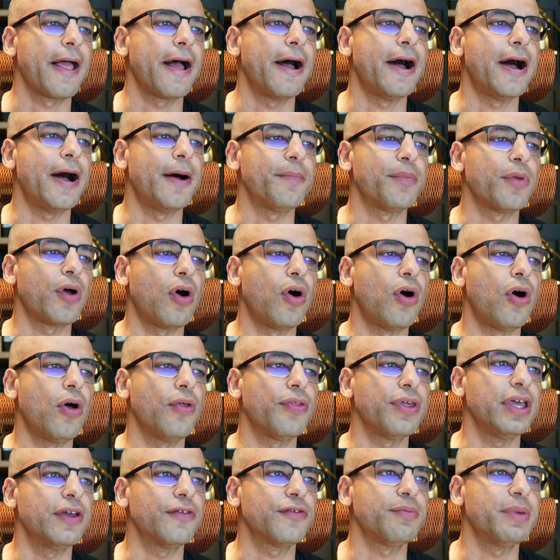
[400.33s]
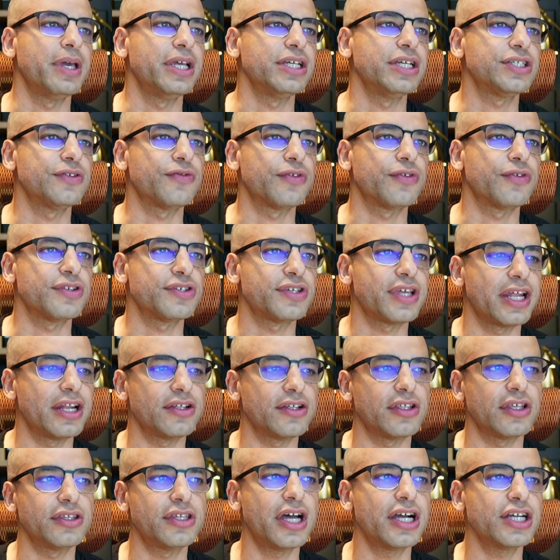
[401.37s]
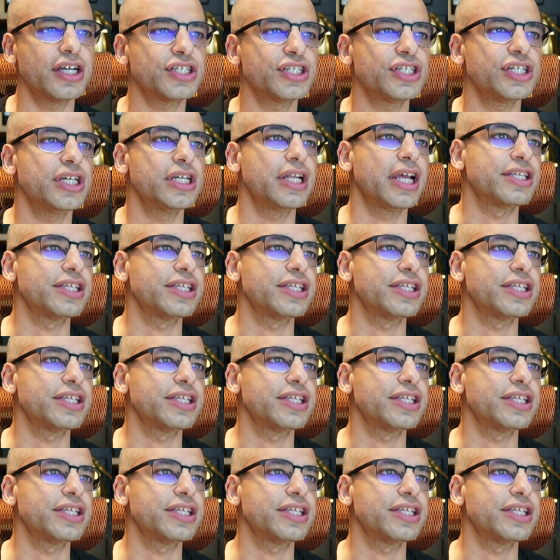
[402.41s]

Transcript: All the information for the standard deduction,